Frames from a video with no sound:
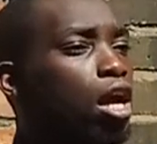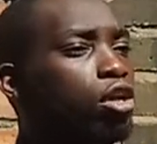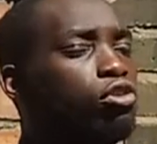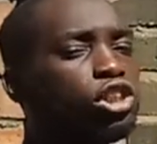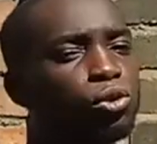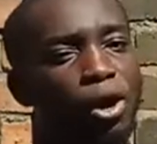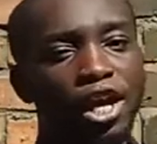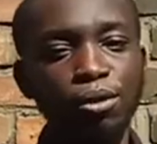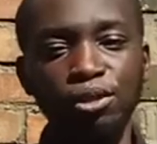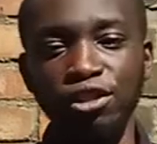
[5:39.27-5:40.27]
And the reason why
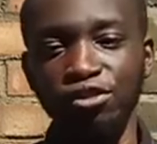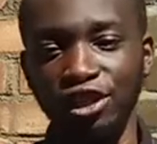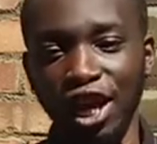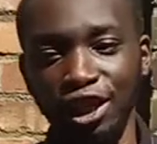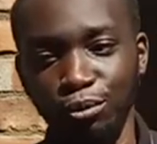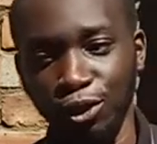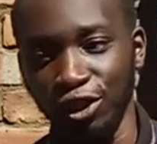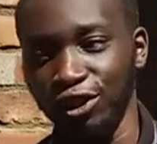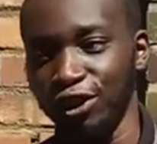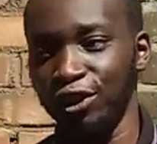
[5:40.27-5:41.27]
he believes that is
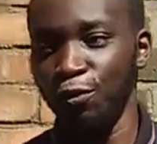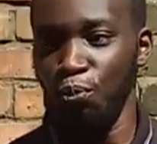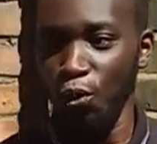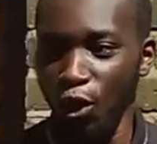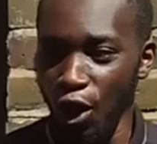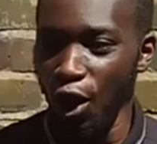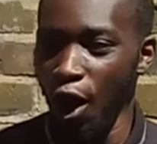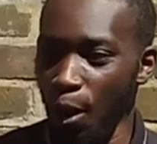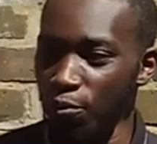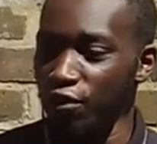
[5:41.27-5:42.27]
because
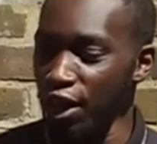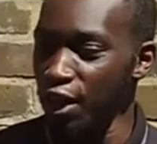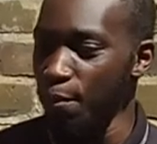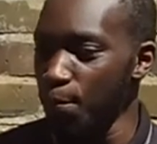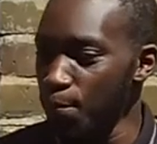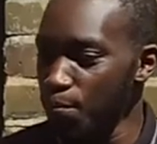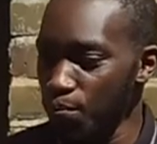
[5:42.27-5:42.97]
um, for him,